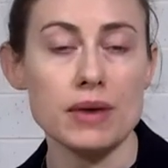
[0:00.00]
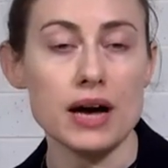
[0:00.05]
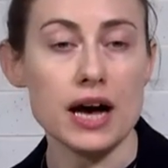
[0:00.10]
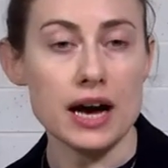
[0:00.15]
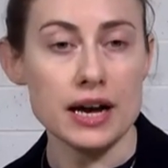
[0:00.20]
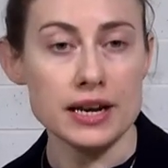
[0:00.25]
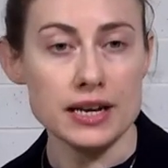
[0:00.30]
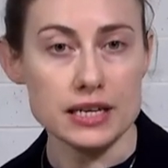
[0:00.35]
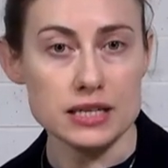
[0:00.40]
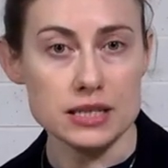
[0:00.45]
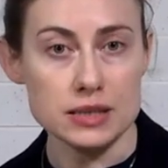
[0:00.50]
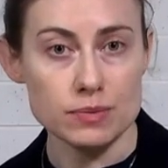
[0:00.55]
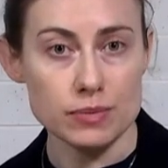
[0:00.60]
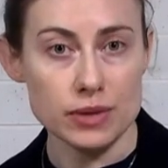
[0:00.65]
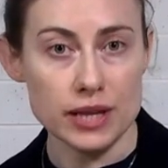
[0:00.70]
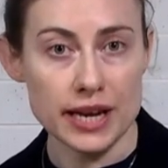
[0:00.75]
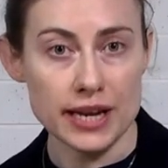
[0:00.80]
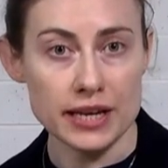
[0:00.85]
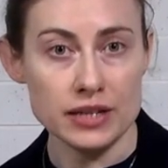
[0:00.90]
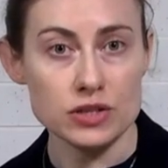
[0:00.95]

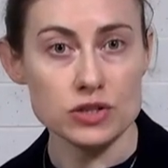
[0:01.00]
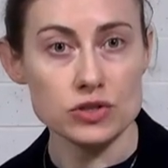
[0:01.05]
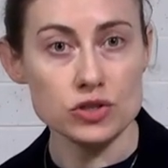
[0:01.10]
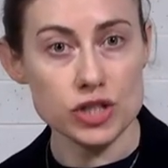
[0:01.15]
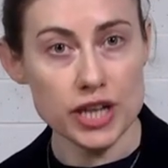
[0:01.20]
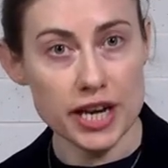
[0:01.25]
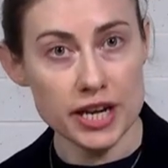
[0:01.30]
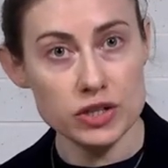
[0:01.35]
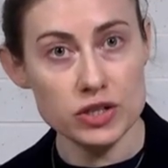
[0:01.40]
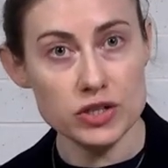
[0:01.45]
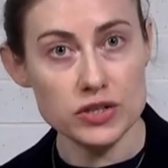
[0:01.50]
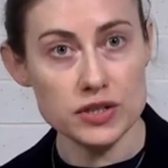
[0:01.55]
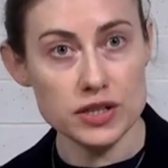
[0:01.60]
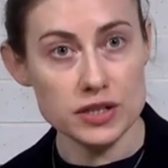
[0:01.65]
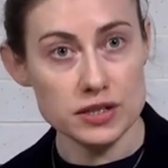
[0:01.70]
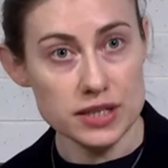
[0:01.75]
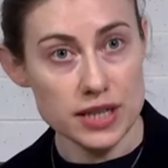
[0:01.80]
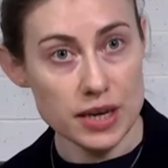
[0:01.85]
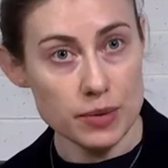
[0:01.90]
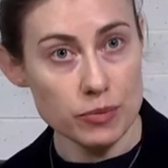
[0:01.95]
unexplained changes
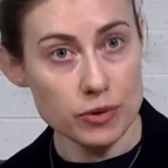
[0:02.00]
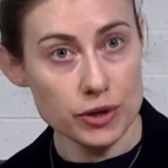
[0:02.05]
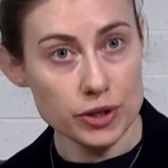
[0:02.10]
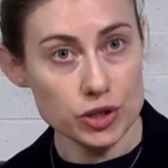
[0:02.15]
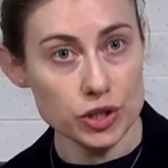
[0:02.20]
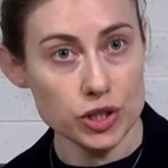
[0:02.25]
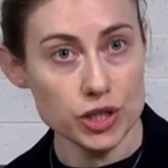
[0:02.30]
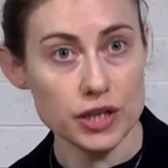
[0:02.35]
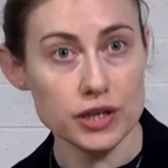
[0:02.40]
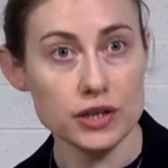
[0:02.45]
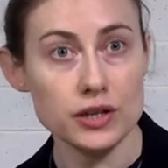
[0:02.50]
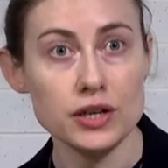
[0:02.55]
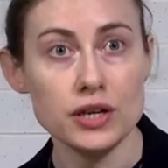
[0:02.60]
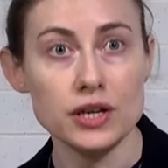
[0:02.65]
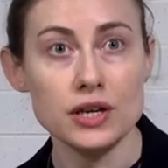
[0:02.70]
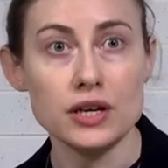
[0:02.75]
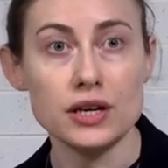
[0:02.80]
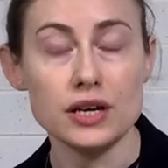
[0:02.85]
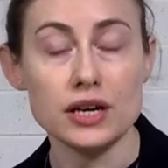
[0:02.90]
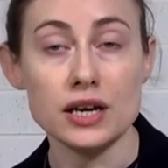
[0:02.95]
in temperature,
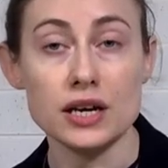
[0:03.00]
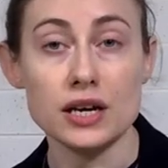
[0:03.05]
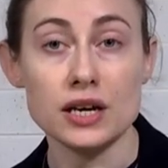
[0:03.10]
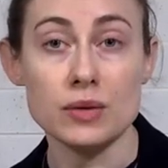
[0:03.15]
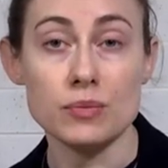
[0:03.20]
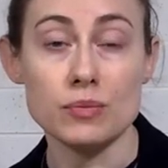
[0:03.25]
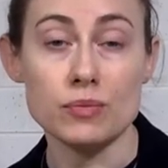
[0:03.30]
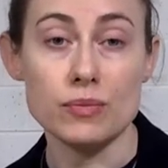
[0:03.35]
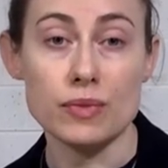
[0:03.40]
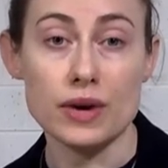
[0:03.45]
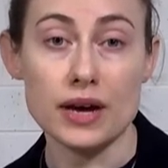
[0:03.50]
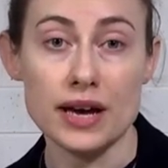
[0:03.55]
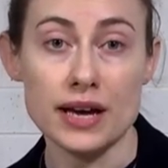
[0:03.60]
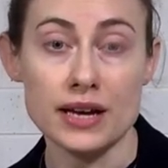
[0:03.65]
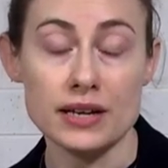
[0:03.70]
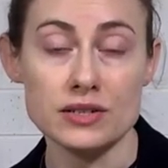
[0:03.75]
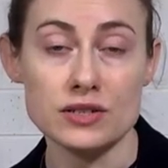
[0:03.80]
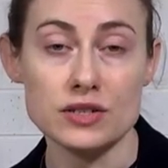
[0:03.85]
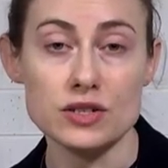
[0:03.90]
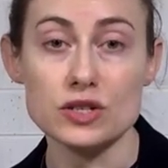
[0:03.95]

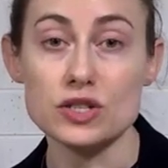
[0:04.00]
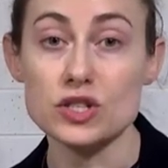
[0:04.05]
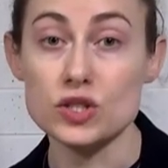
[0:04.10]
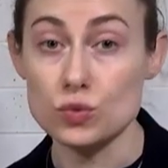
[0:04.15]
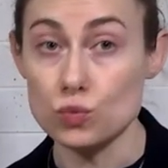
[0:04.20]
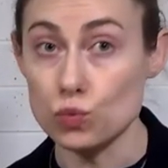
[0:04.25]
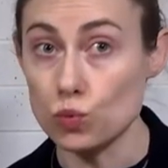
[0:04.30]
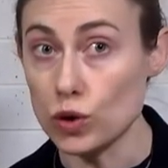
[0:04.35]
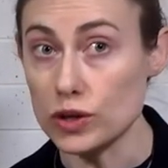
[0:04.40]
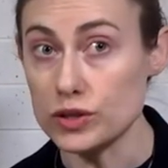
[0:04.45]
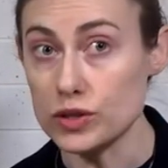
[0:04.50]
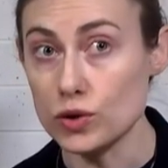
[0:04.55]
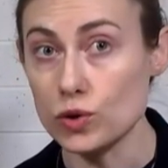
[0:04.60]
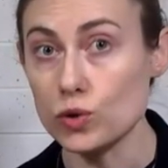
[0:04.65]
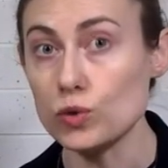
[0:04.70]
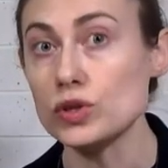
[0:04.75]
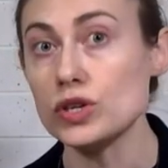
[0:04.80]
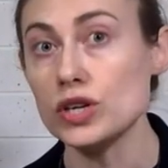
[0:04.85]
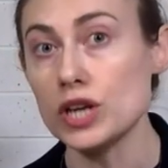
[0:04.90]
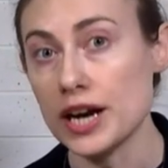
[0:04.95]
and what's
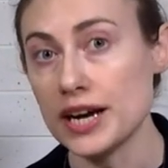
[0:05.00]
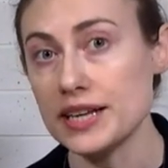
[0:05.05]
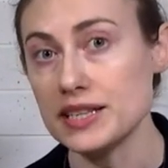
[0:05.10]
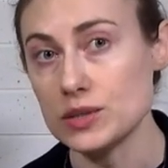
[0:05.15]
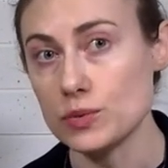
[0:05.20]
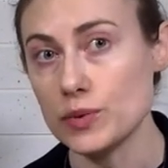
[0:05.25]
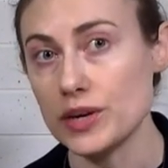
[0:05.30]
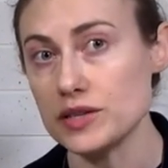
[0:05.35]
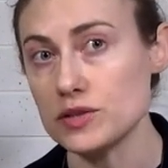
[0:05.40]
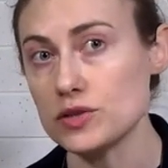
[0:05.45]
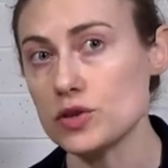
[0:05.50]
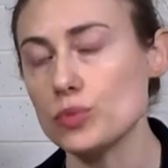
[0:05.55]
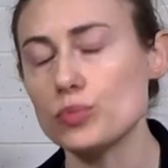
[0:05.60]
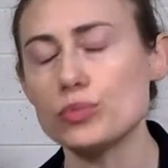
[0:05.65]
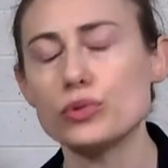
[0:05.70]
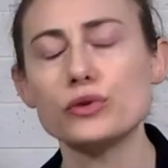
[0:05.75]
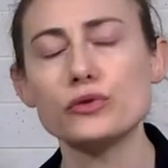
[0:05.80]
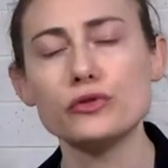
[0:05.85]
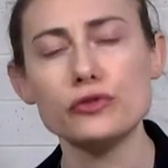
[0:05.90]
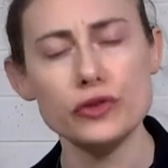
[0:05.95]
called night sweat, so
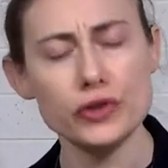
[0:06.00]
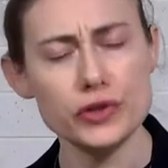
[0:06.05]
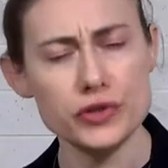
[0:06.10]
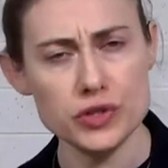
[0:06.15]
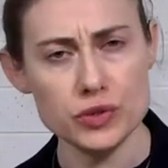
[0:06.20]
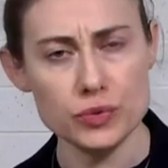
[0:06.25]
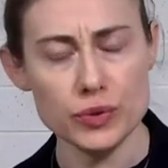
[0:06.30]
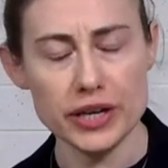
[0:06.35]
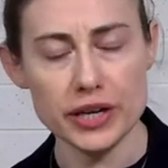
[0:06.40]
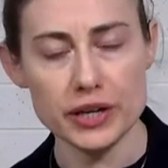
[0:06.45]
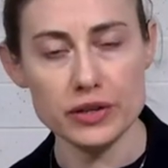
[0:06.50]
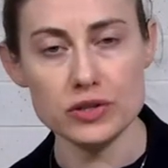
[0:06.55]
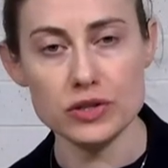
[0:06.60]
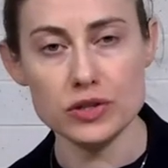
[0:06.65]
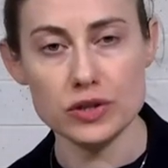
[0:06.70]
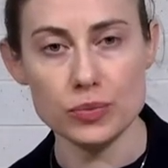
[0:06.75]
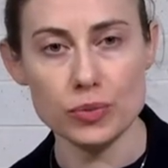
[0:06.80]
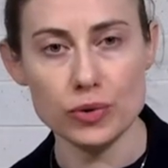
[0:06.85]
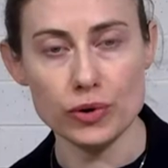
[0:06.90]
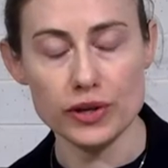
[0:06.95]
profuse sweating to
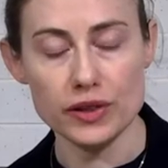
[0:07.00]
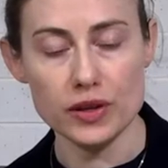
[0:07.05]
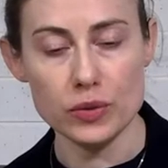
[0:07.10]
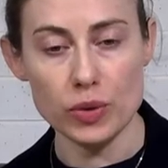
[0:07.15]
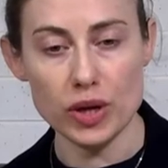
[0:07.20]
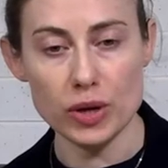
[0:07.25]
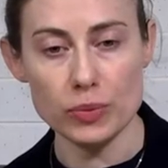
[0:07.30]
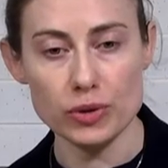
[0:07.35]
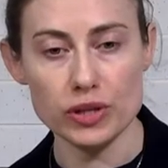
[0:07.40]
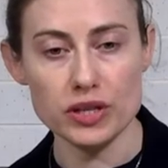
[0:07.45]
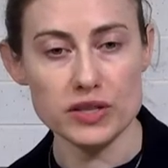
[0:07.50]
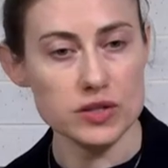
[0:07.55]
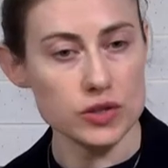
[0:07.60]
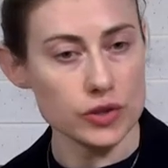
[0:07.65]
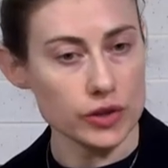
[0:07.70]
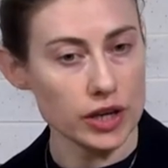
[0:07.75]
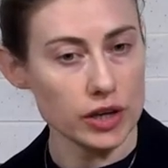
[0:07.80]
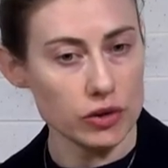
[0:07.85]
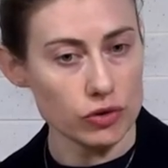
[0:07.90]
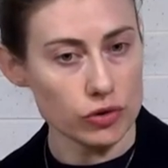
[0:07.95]
the point that people are
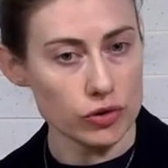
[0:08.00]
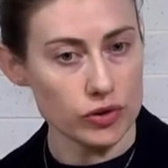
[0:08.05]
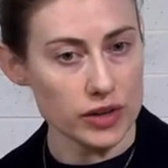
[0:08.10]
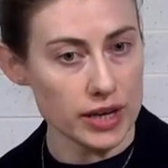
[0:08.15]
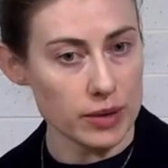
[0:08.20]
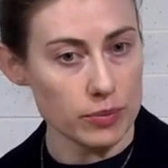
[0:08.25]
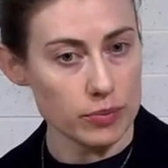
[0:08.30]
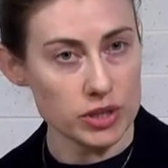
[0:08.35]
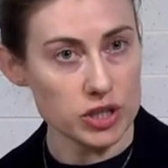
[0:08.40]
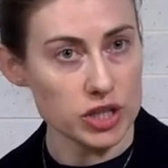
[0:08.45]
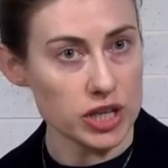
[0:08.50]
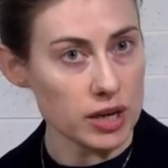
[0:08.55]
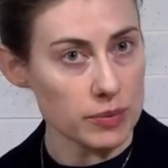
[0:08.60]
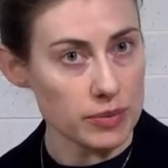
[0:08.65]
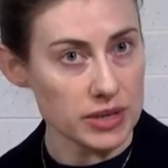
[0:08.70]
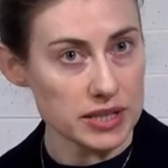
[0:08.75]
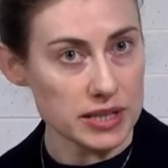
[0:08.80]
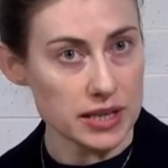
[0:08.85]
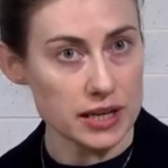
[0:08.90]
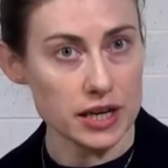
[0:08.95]
soaking through their
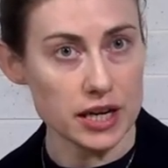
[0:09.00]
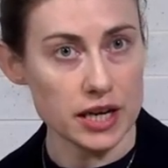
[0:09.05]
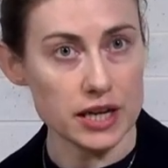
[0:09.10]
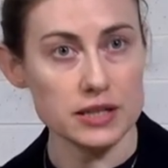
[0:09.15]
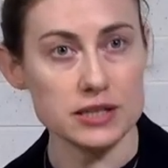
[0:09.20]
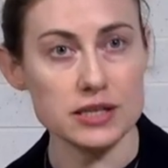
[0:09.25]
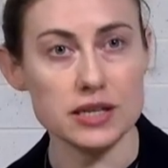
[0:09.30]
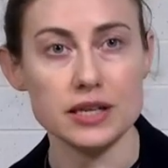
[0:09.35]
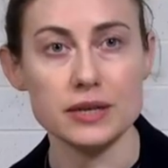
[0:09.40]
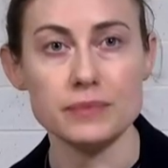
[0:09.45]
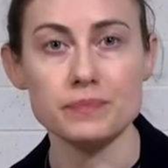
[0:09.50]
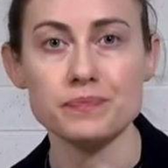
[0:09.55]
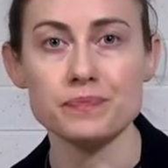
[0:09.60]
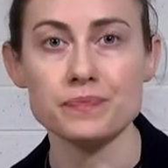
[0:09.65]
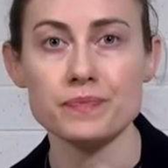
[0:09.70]
pajamas at night time.